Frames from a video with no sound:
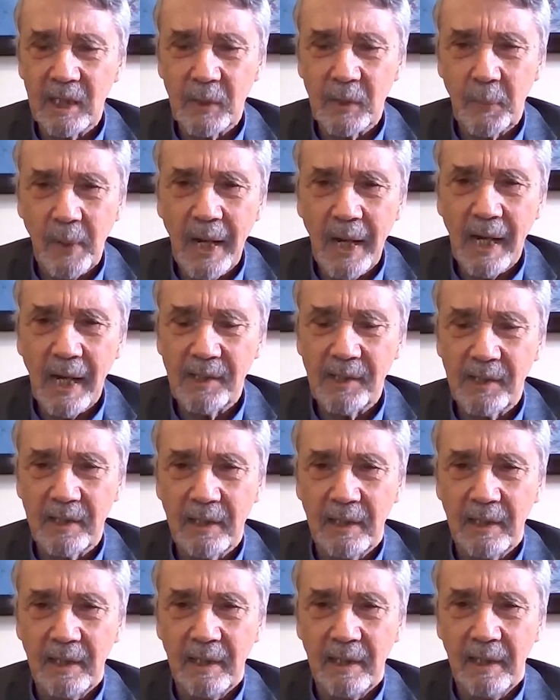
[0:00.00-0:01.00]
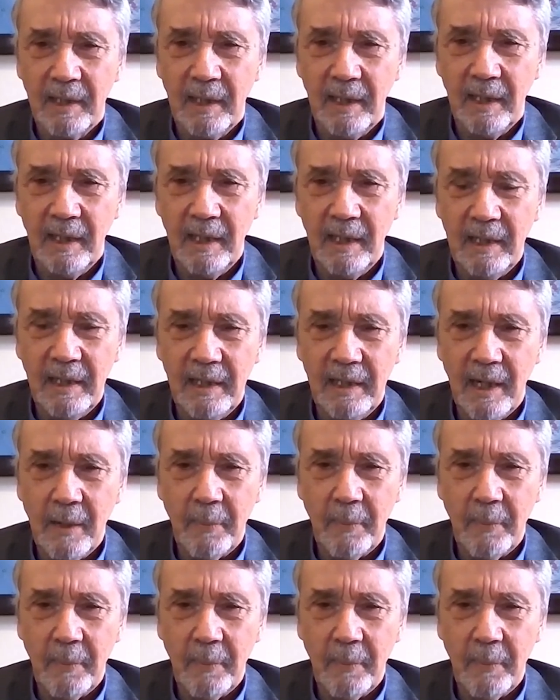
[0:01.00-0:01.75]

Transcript: expressed in the